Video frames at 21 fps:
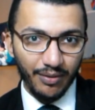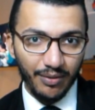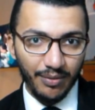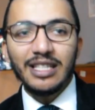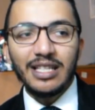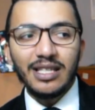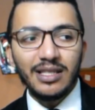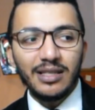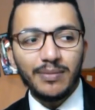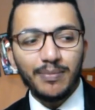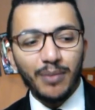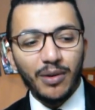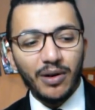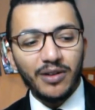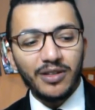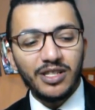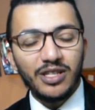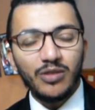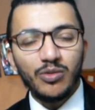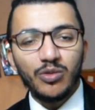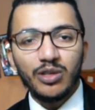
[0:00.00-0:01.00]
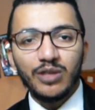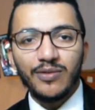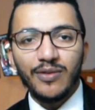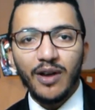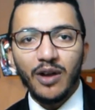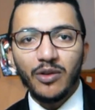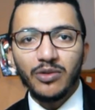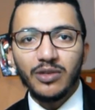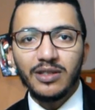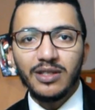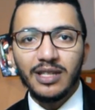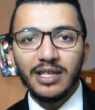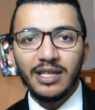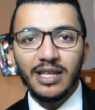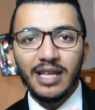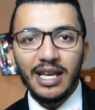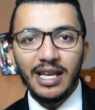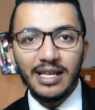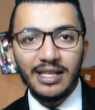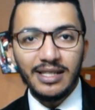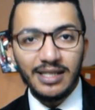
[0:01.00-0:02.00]
This party was founded
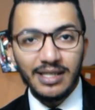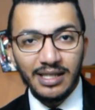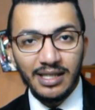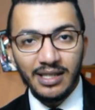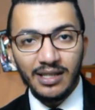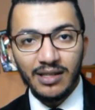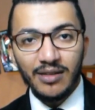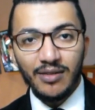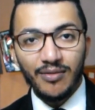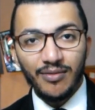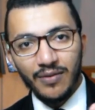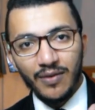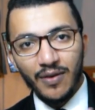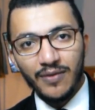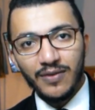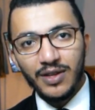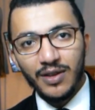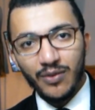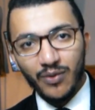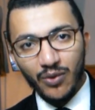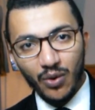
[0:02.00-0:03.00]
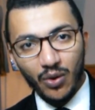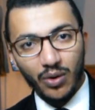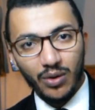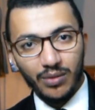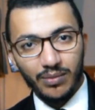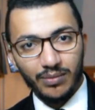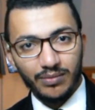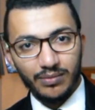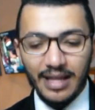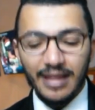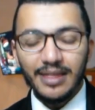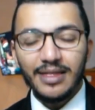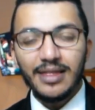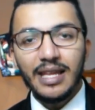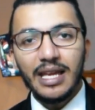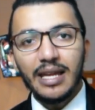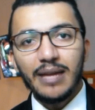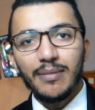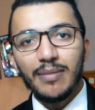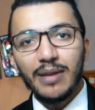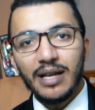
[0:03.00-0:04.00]
in 1854 and
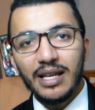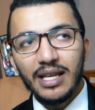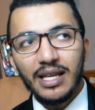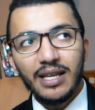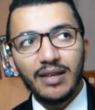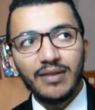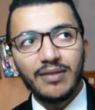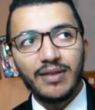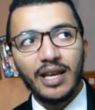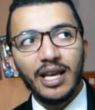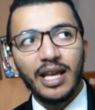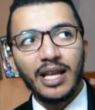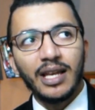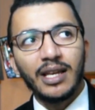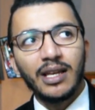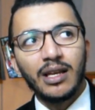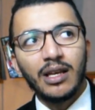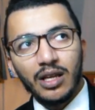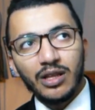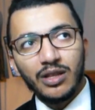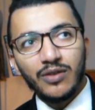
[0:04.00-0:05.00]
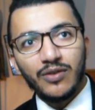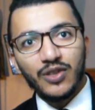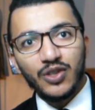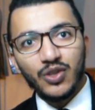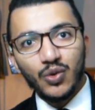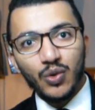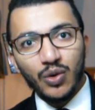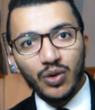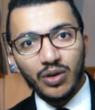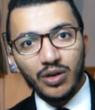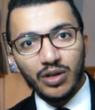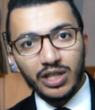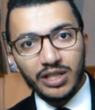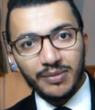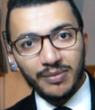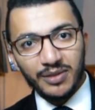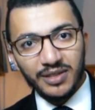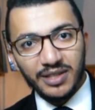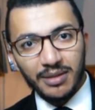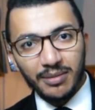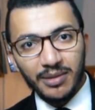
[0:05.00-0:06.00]
they believe in individual
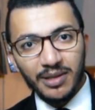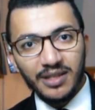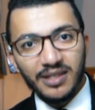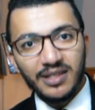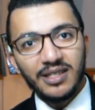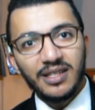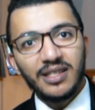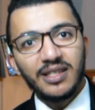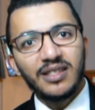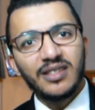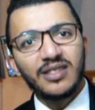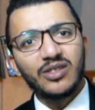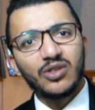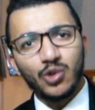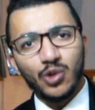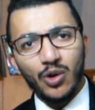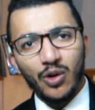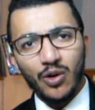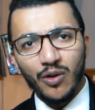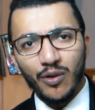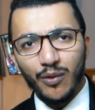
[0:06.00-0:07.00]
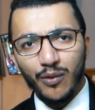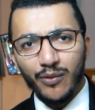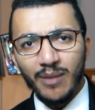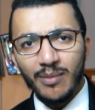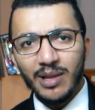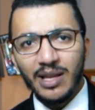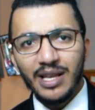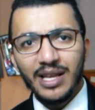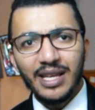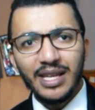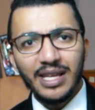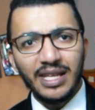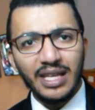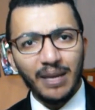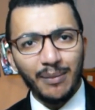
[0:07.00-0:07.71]
responsibilities, strong family,